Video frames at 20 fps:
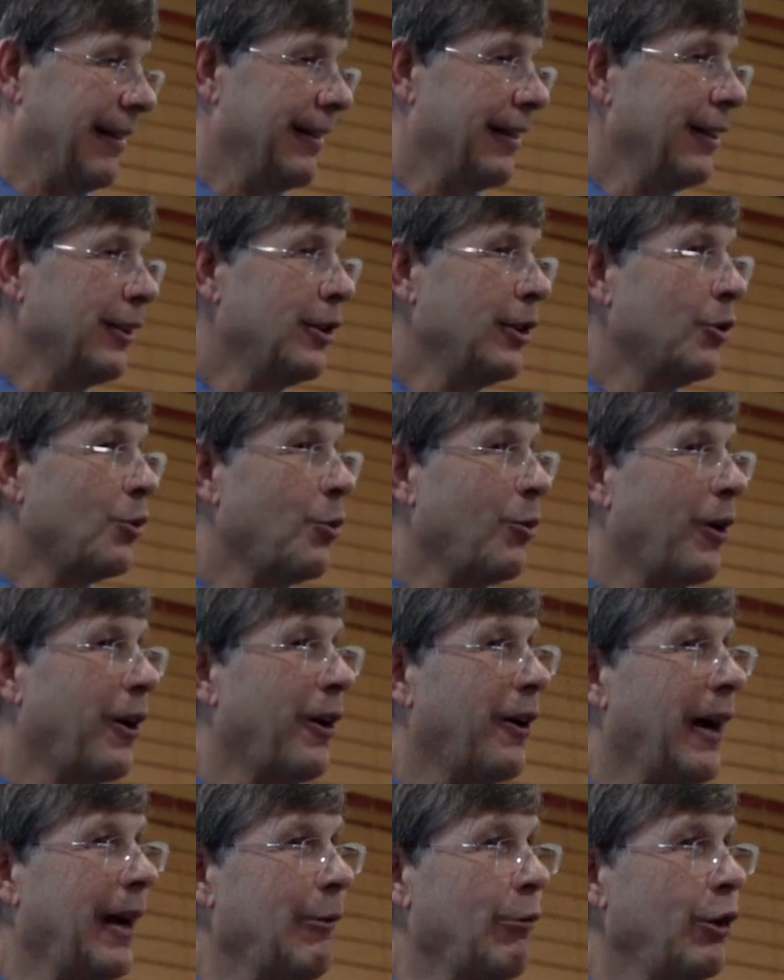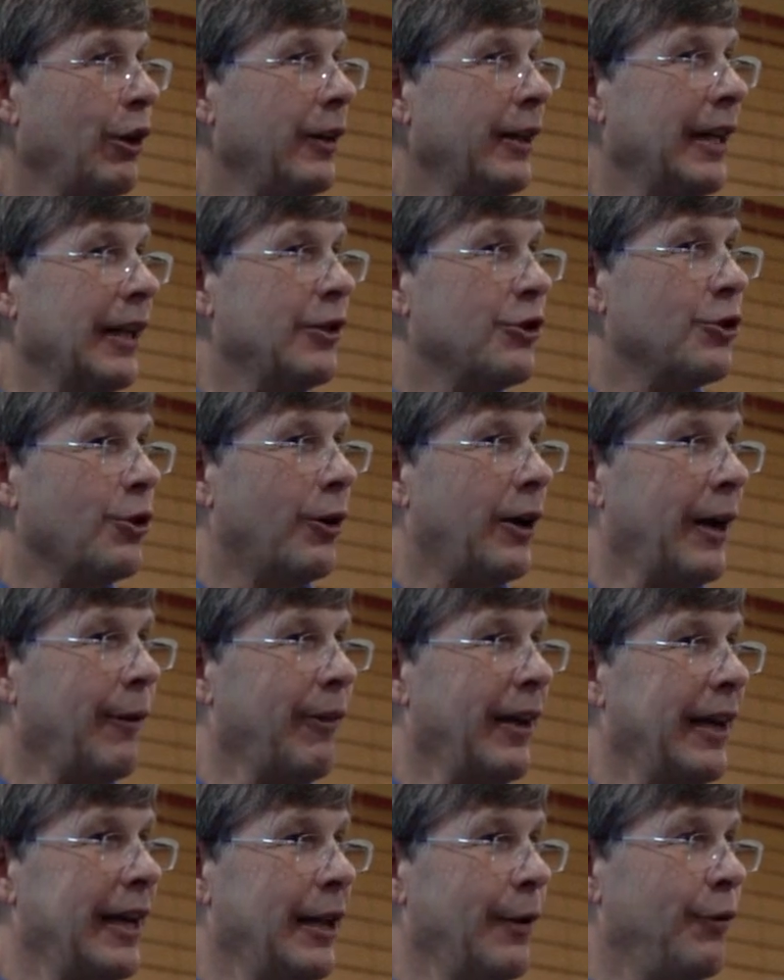This is where I really enjoy, if
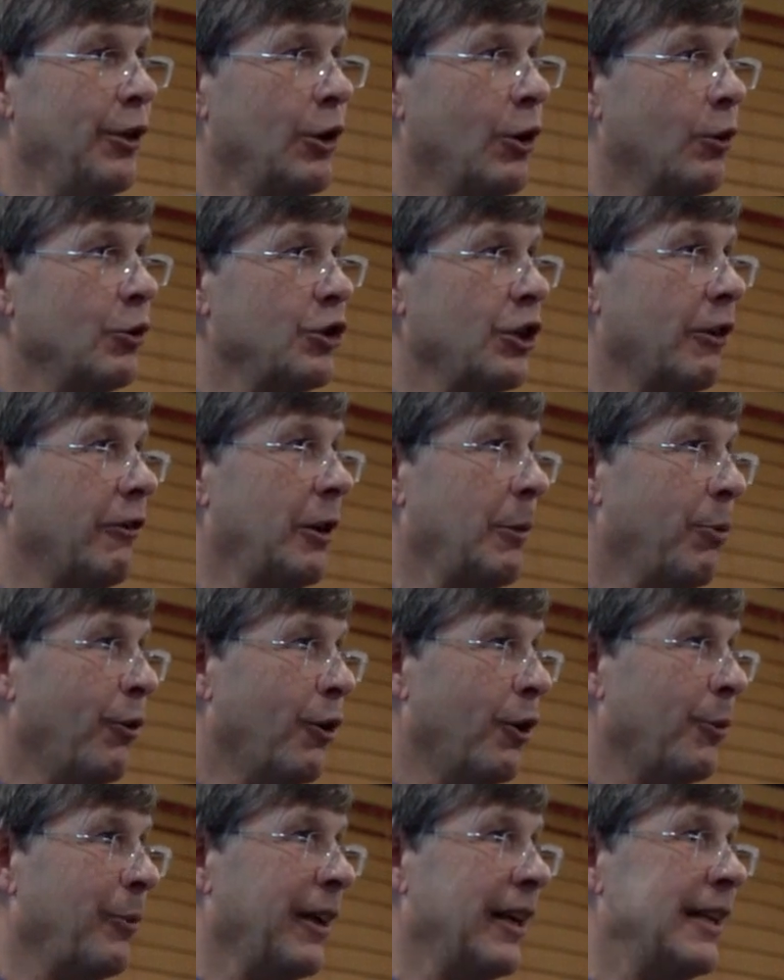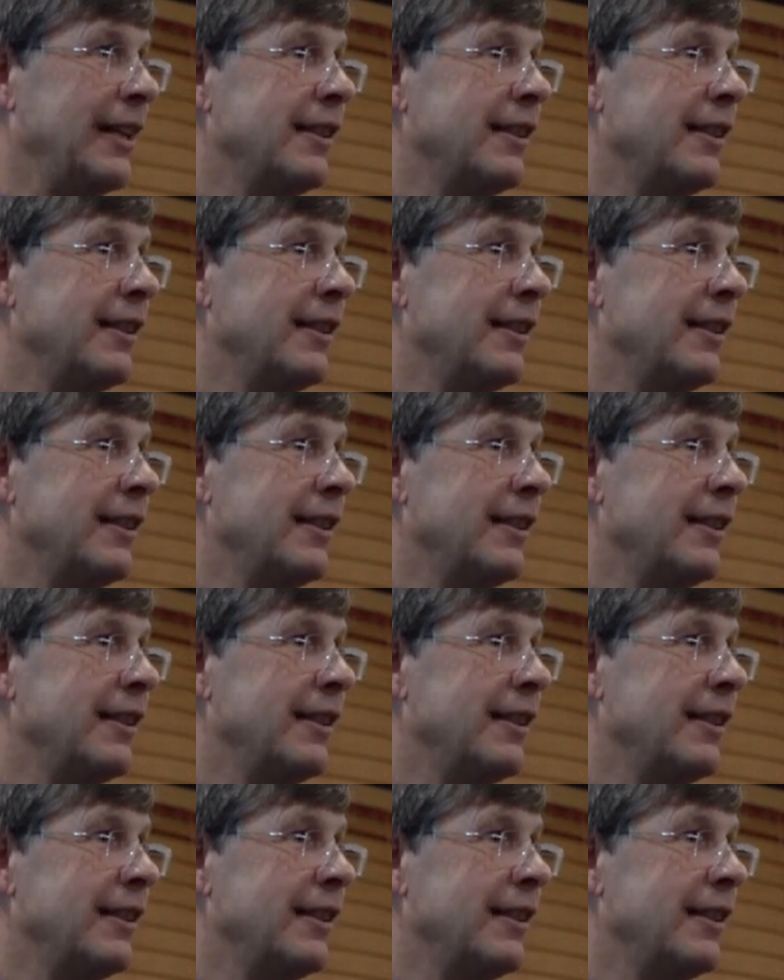any of you know Jerry Bergman,